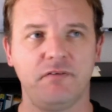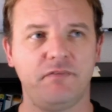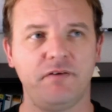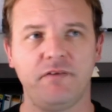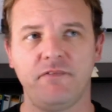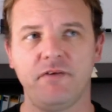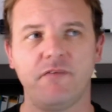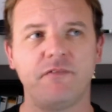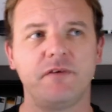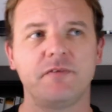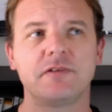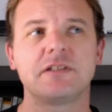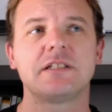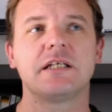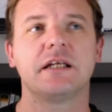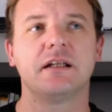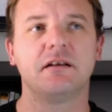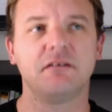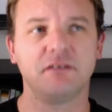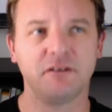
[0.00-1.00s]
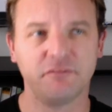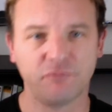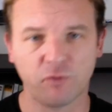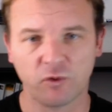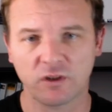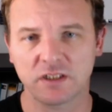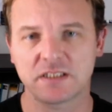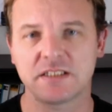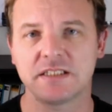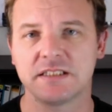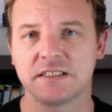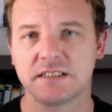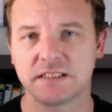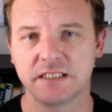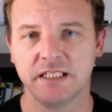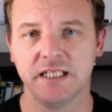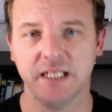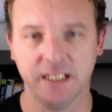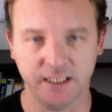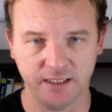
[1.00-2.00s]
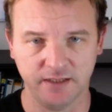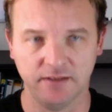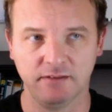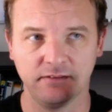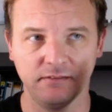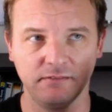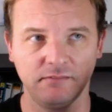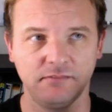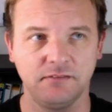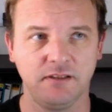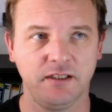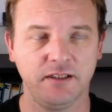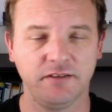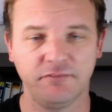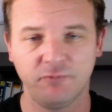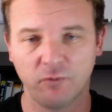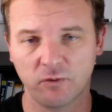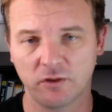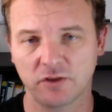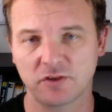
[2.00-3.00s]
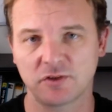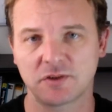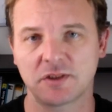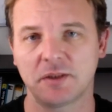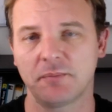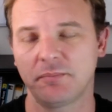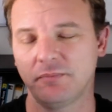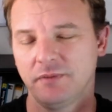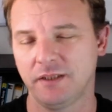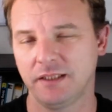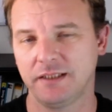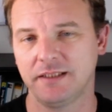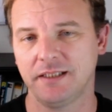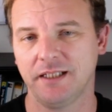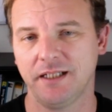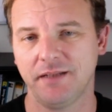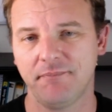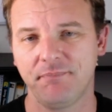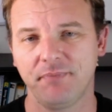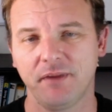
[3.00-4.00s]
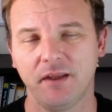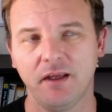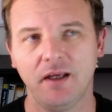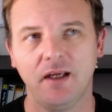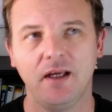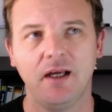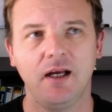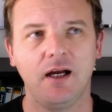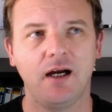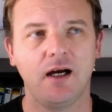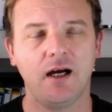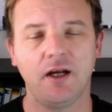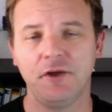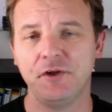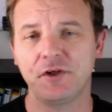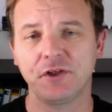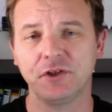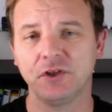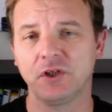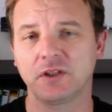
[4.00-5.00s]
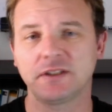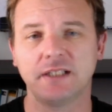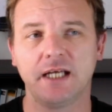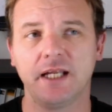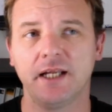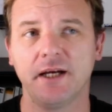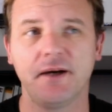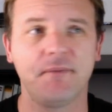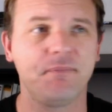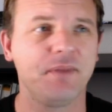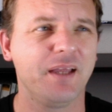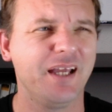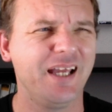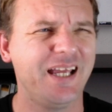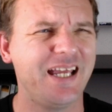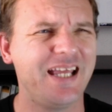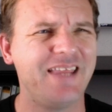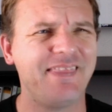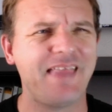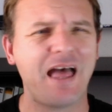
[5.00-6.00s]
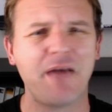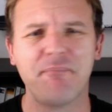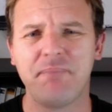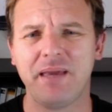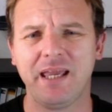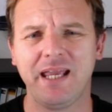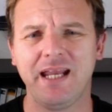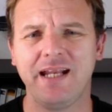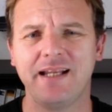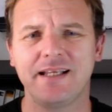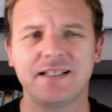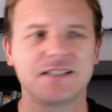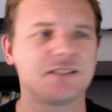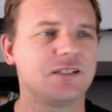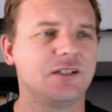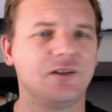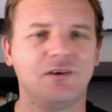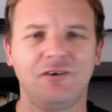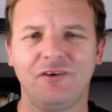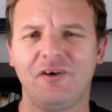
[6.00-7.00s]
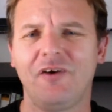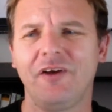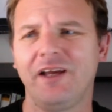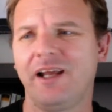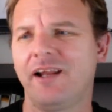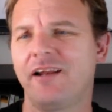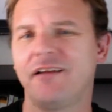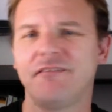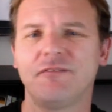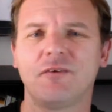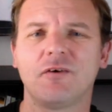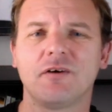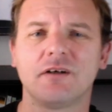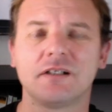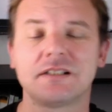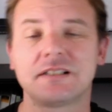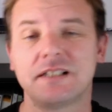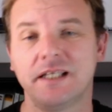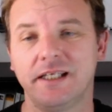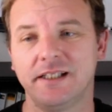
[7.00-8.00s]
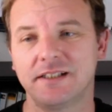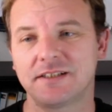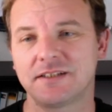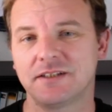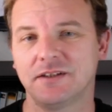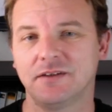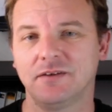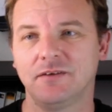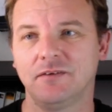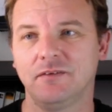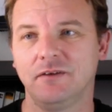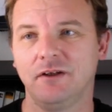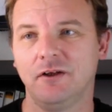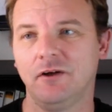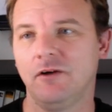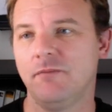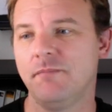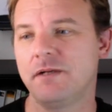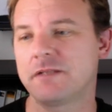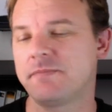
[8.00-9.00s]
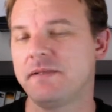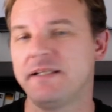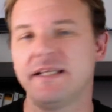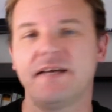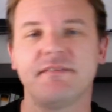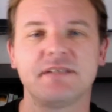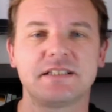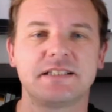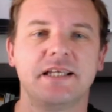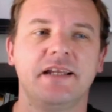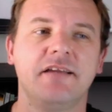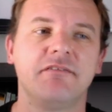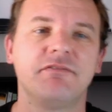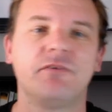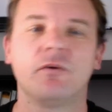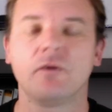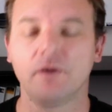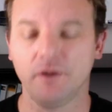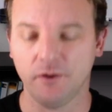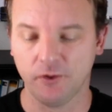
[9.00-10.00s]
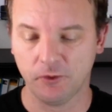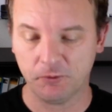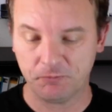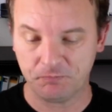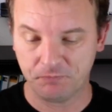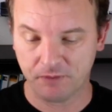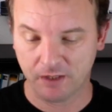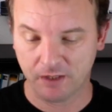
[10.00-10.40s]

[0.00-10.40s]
50% of divorces in divorce or something like that. You can look that up. And that pain is, oh, you had a divorce, and so, it must be devastated for you.